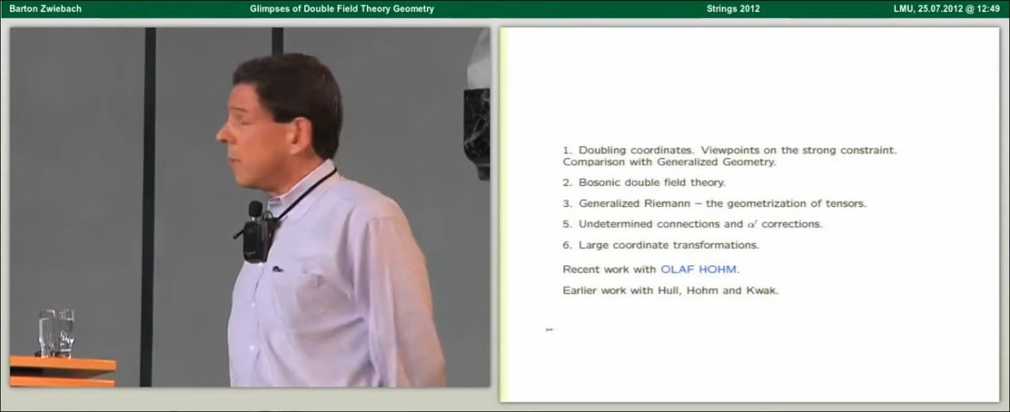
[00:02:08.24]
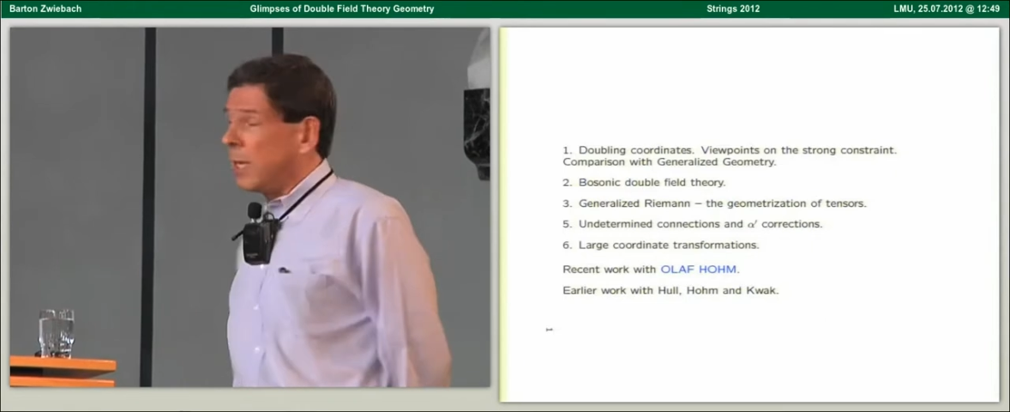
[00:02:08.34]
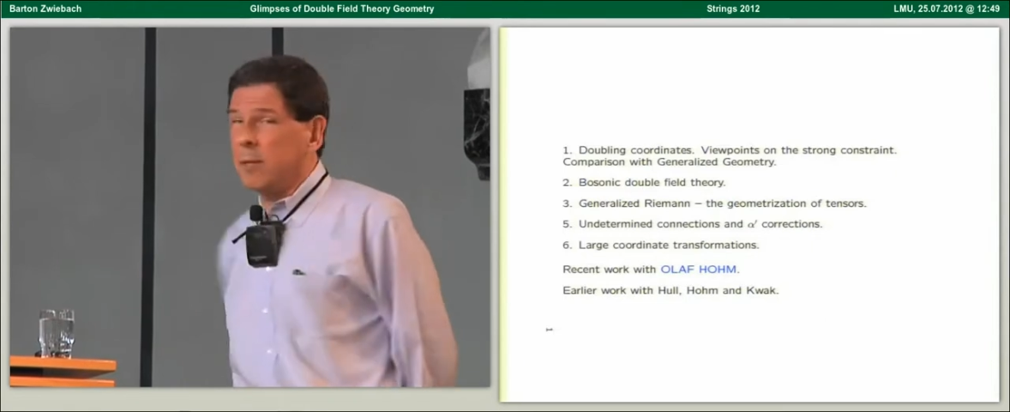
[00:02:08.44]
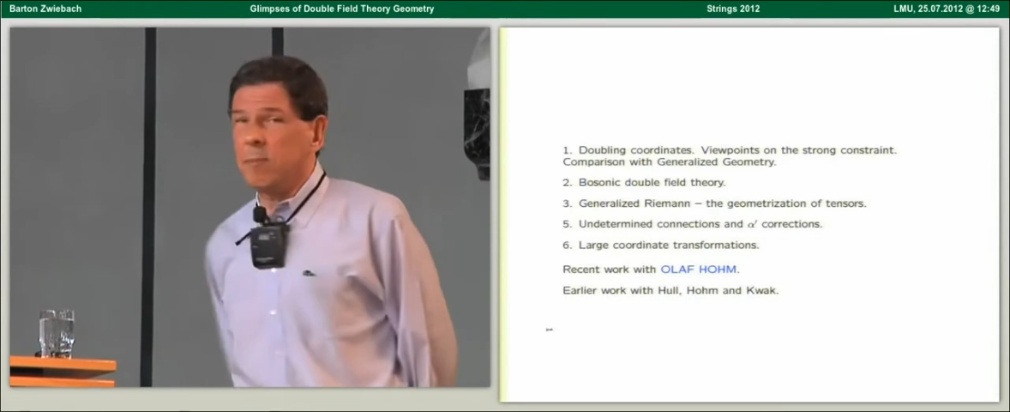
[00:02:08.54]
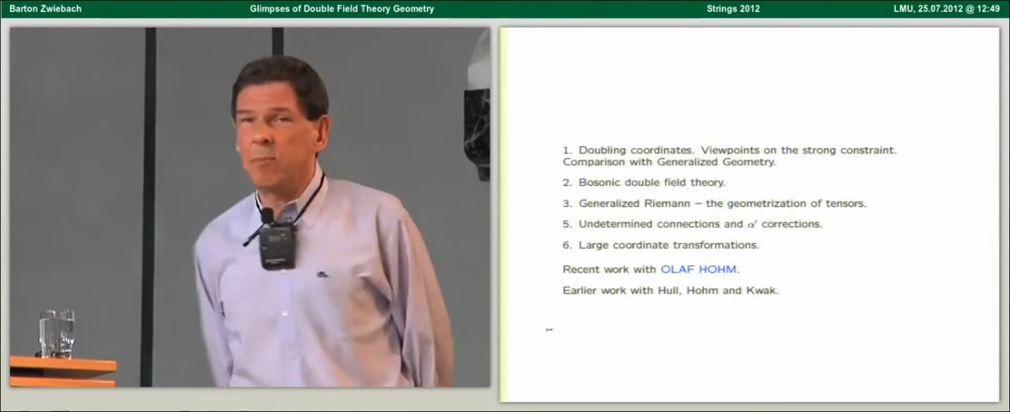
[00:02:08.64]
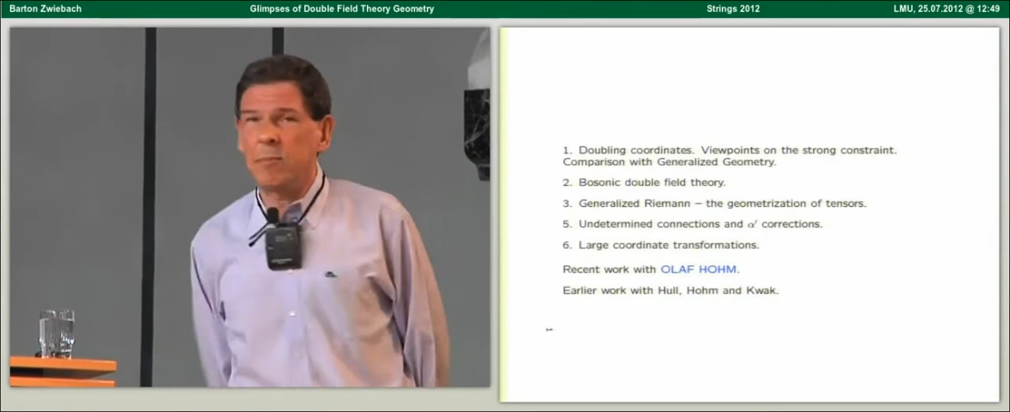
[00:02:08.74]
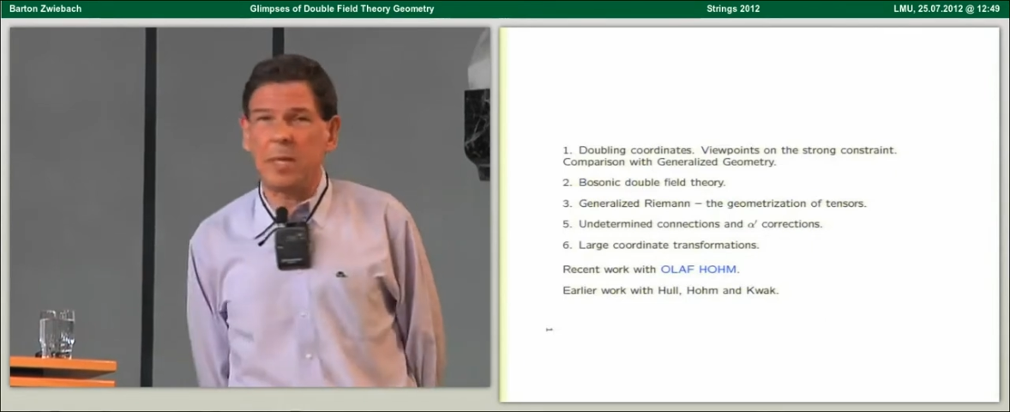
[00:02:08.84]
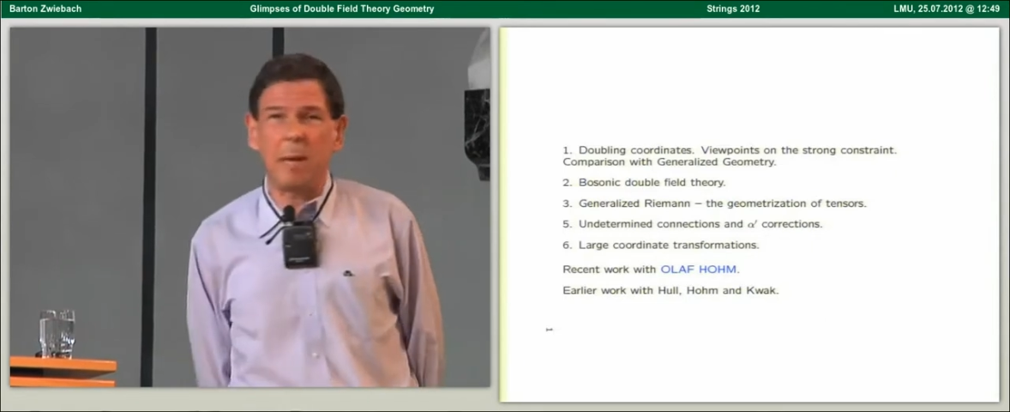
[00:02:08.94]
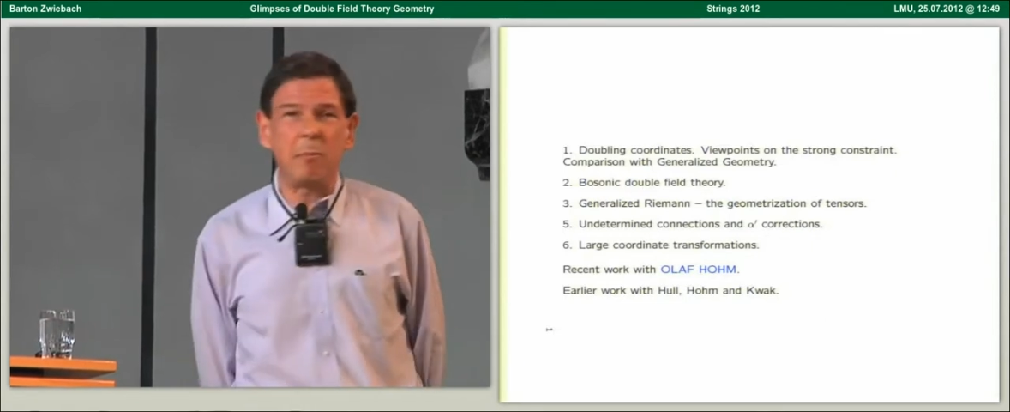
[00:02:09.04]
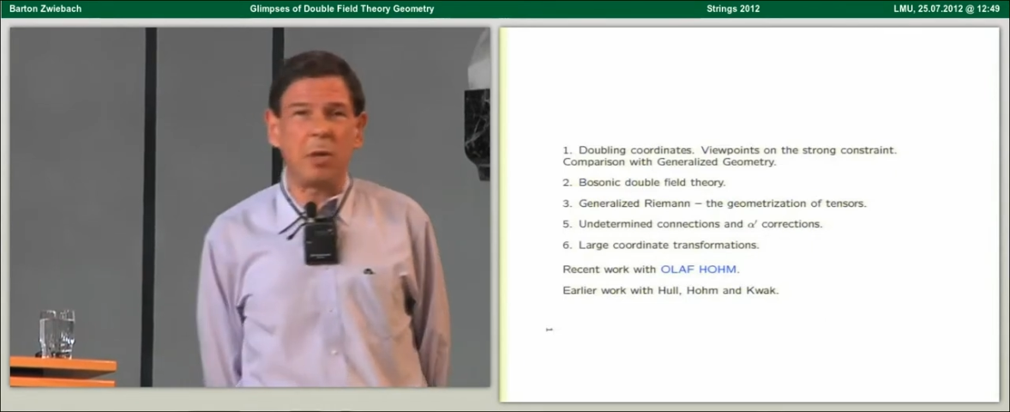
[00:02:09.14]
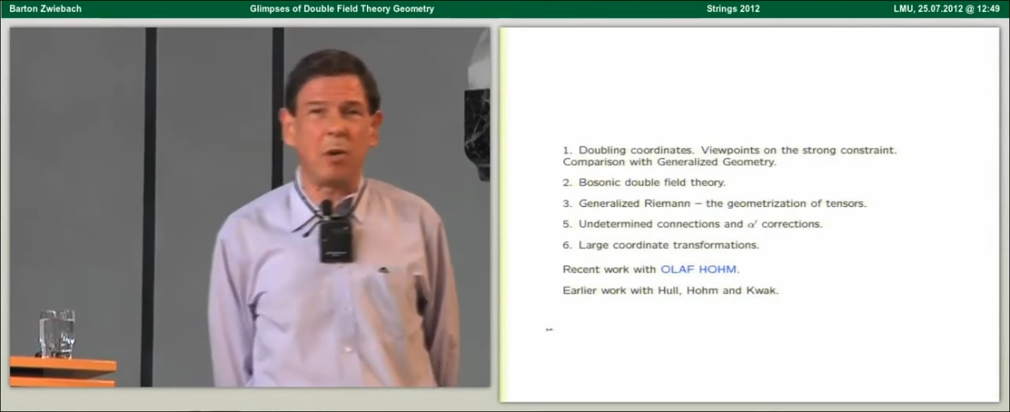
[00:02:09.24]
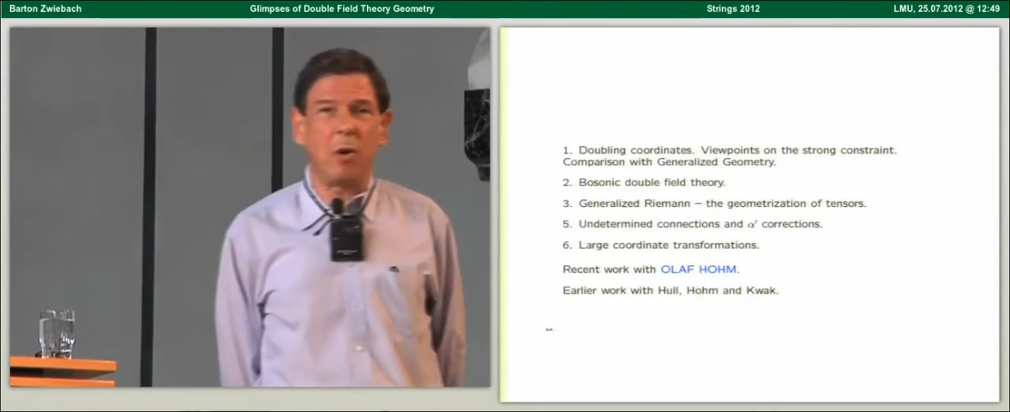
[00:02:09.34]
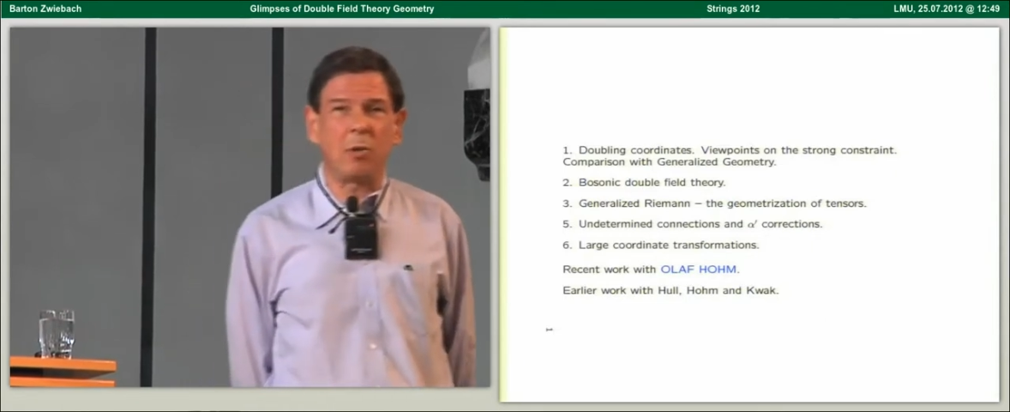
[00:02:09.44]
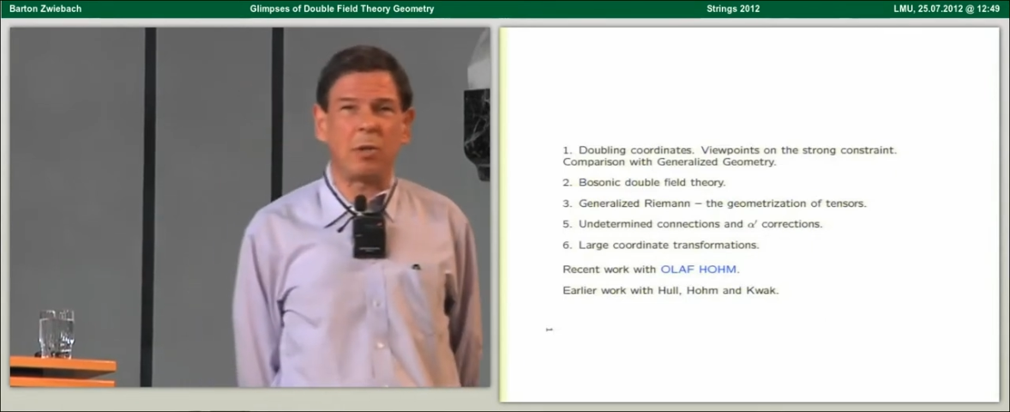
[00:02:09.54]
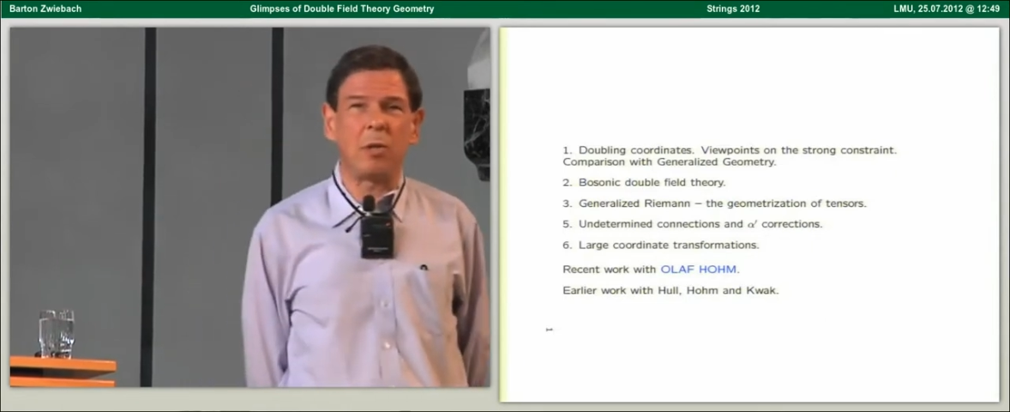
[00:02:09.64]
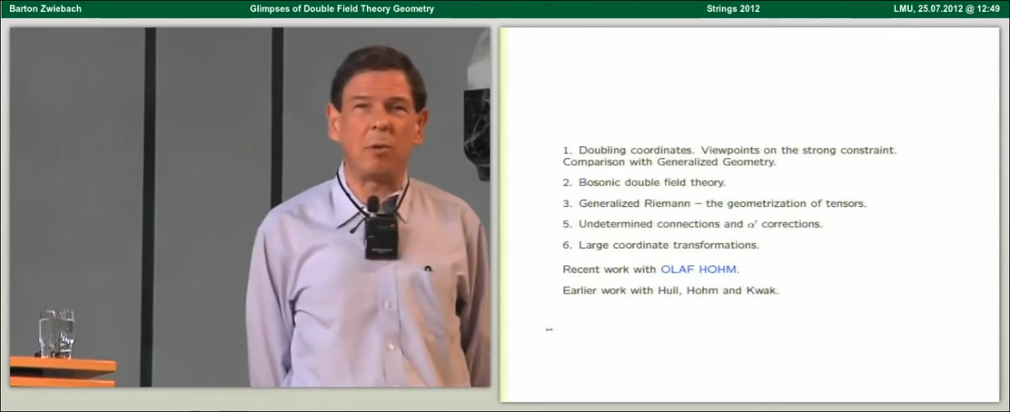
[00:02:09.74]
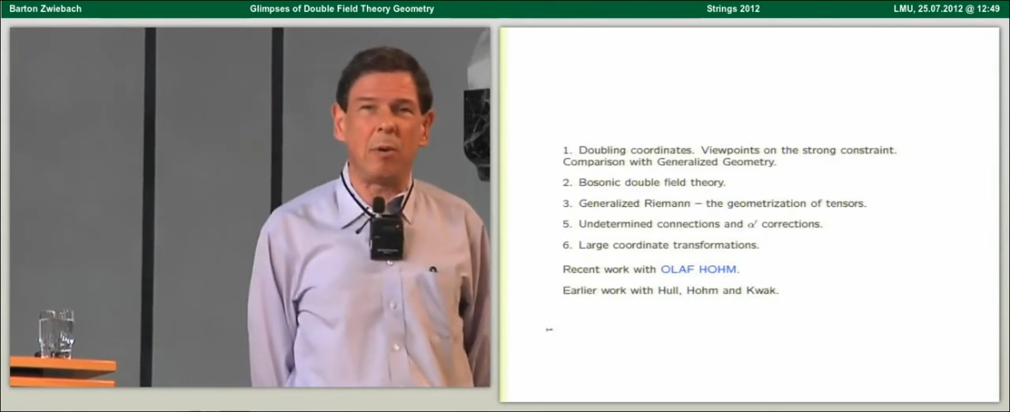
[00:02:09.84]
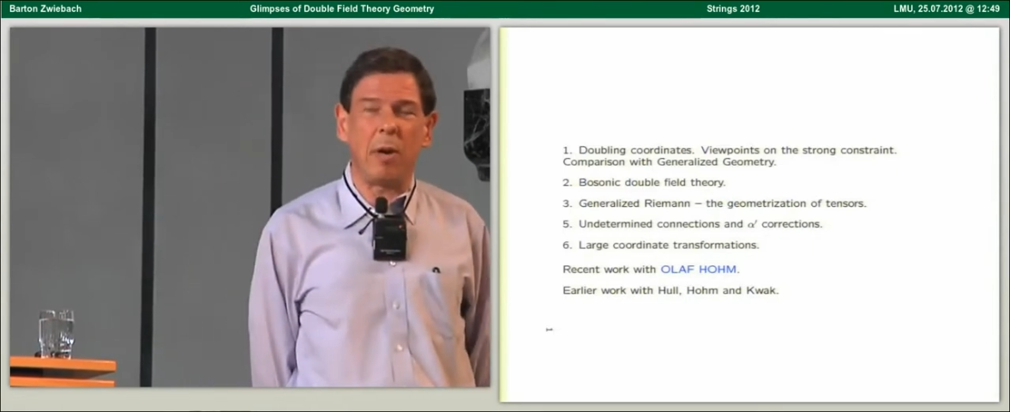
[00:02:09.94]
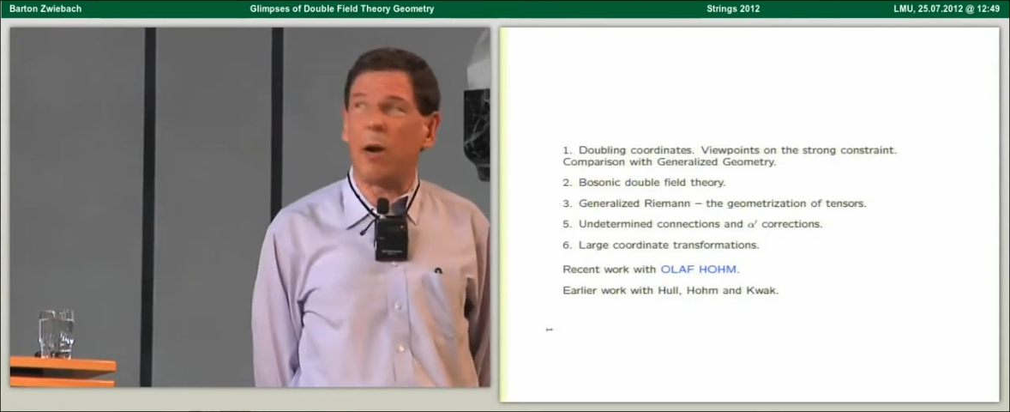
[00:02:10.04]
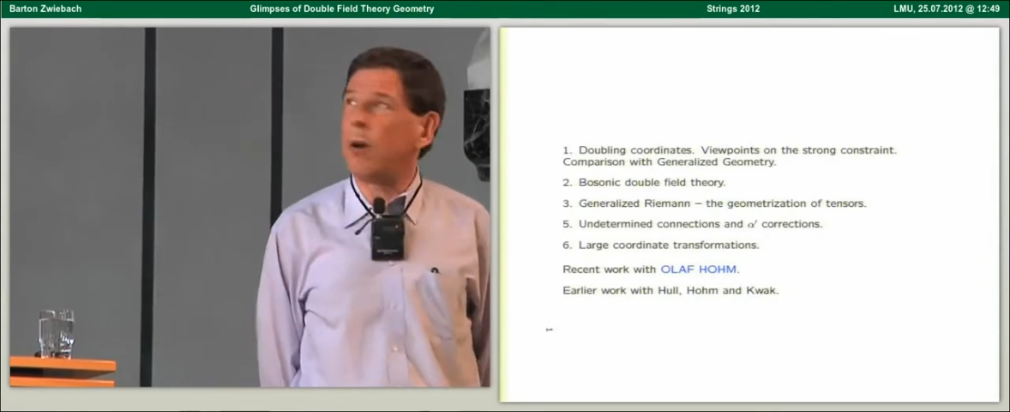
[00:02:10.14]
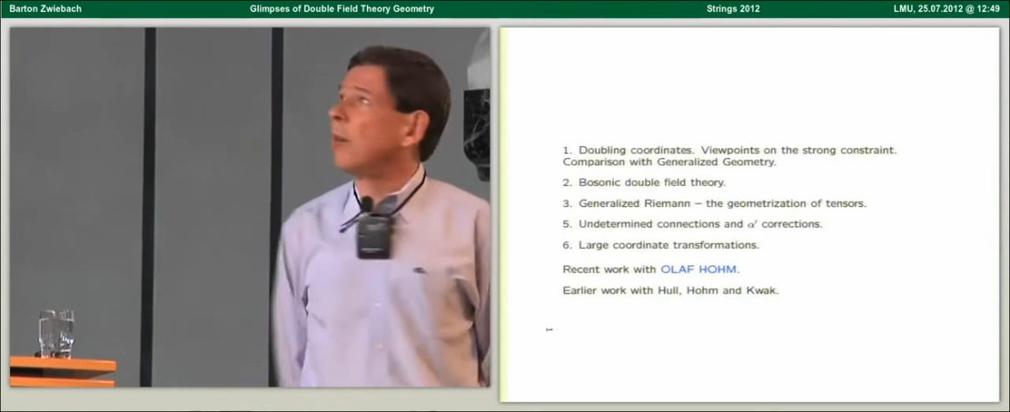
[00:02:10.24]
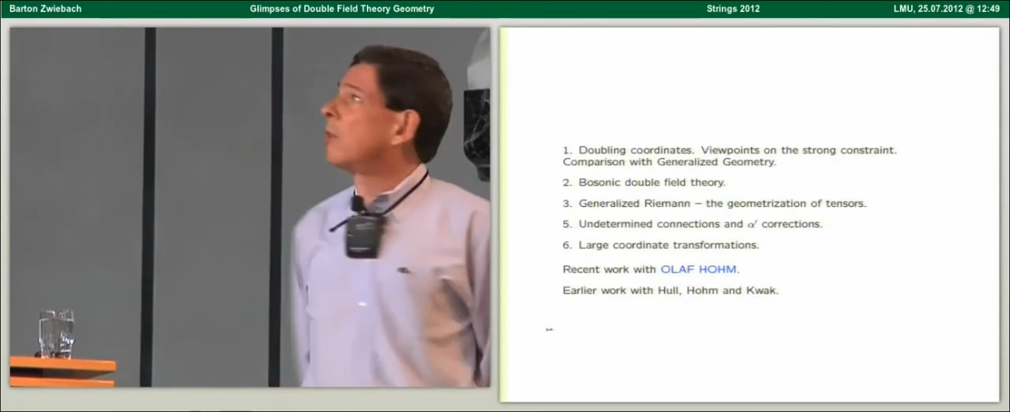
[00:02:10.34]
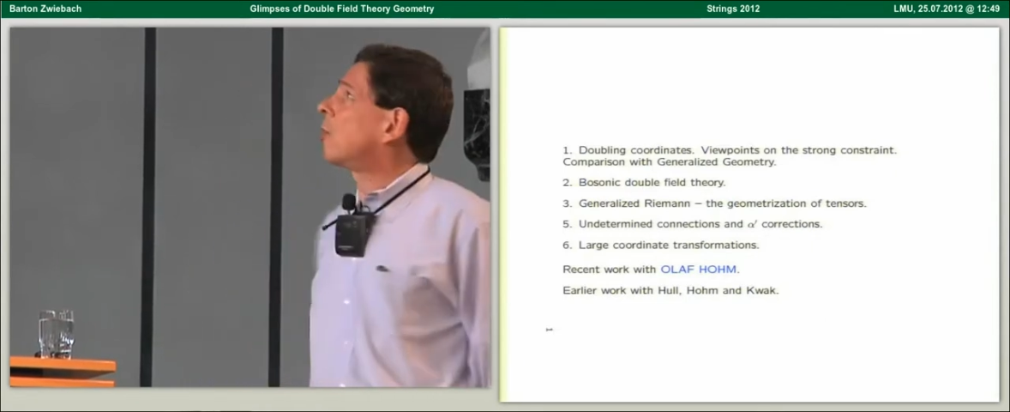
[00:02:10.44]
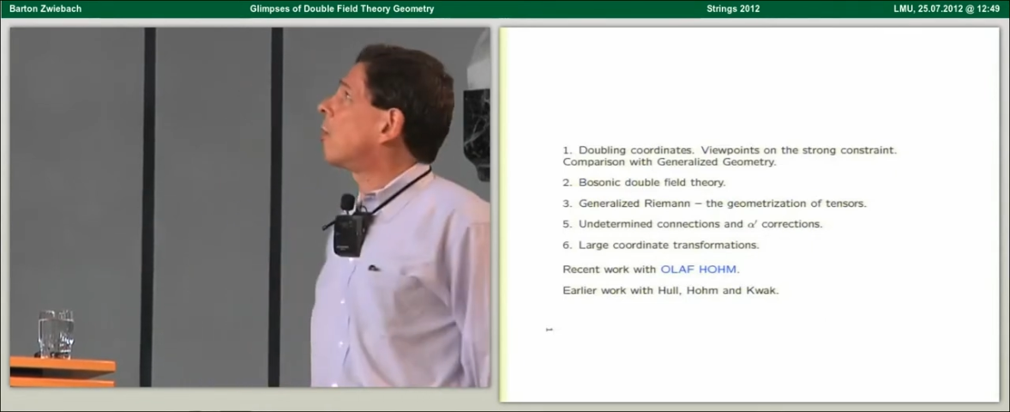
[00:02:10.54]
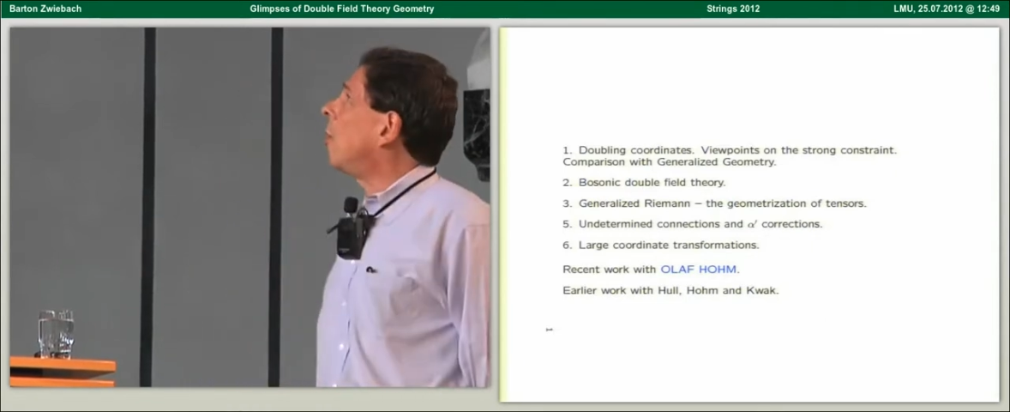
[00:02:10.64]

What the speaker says: the subject goes into large